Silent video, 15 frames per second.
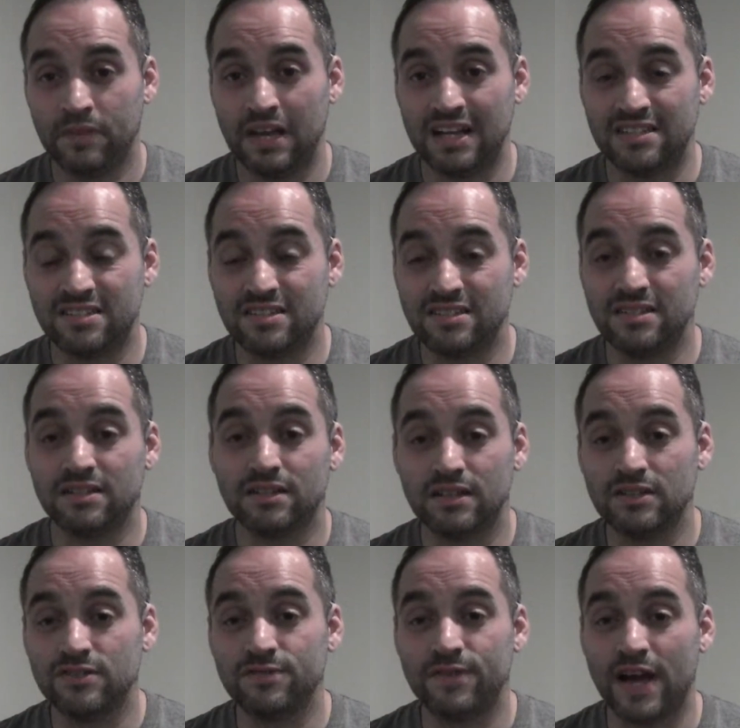That's still
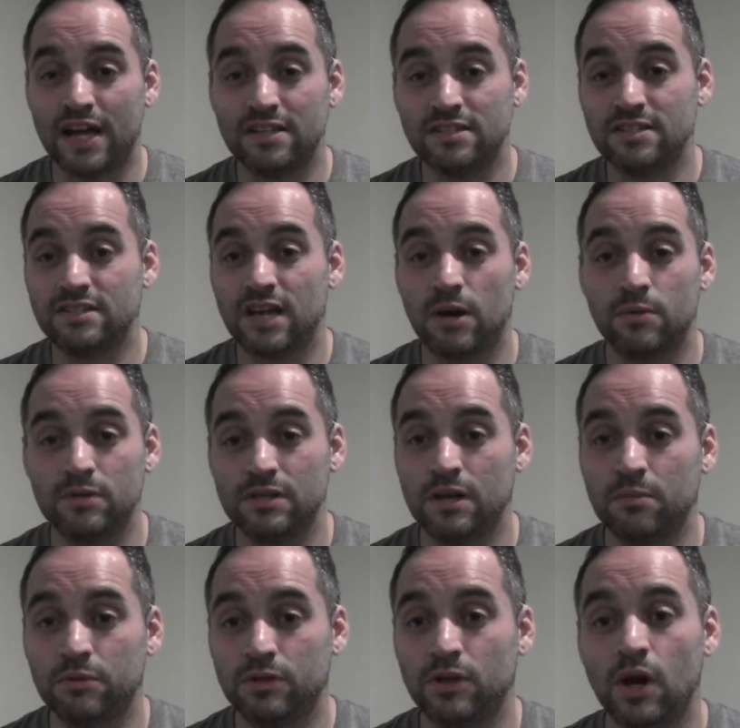as fast as I was
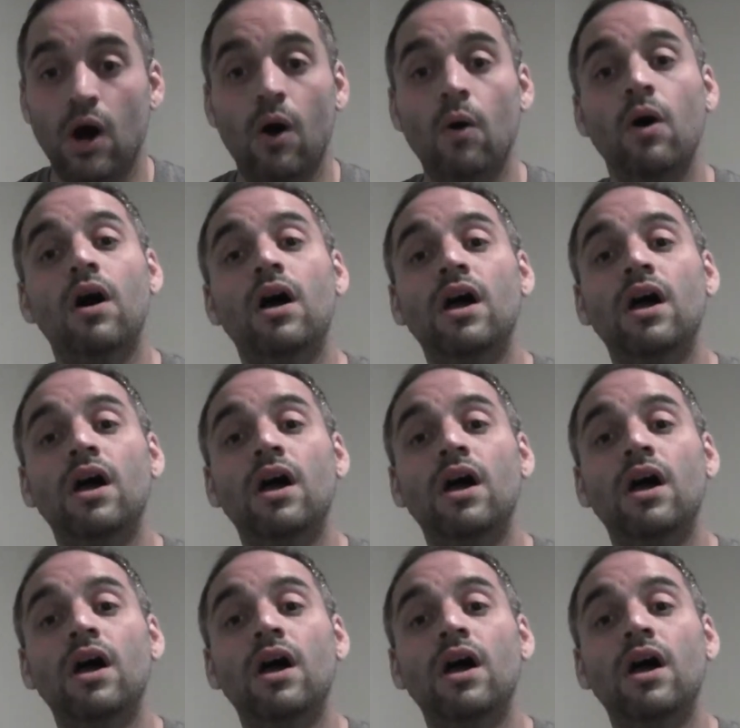able to go.